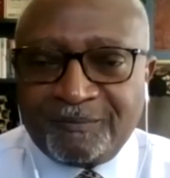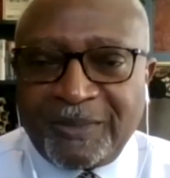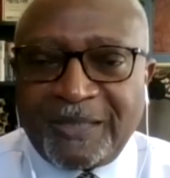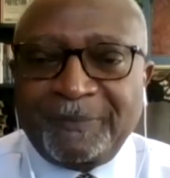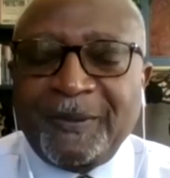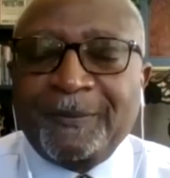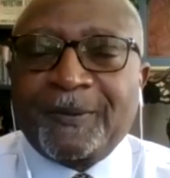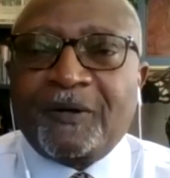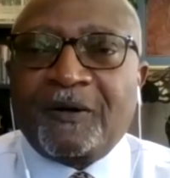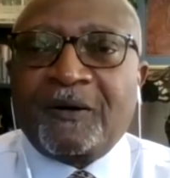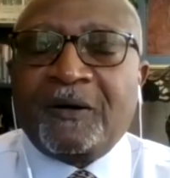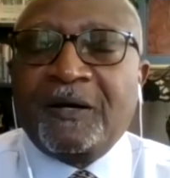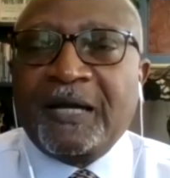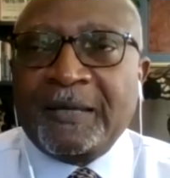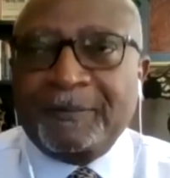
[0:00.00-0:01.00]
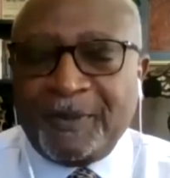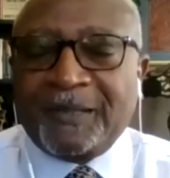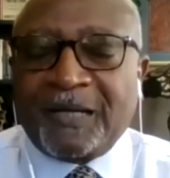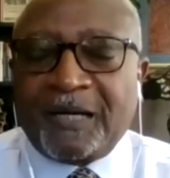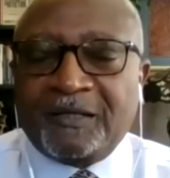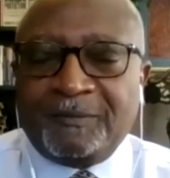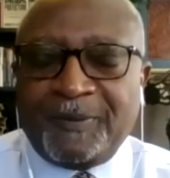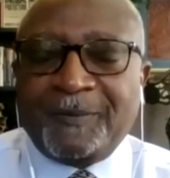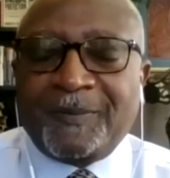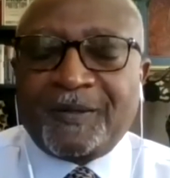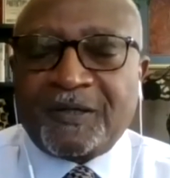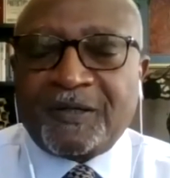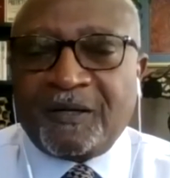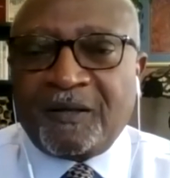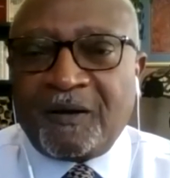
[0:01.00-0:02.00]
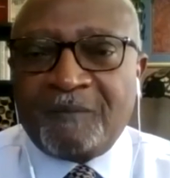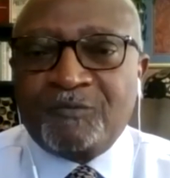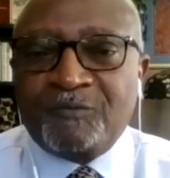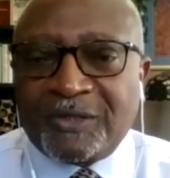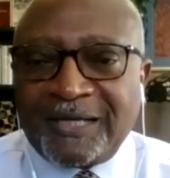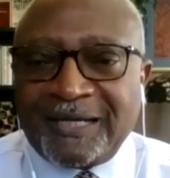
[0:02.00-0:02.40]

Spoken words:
Black people are, and other people of color are more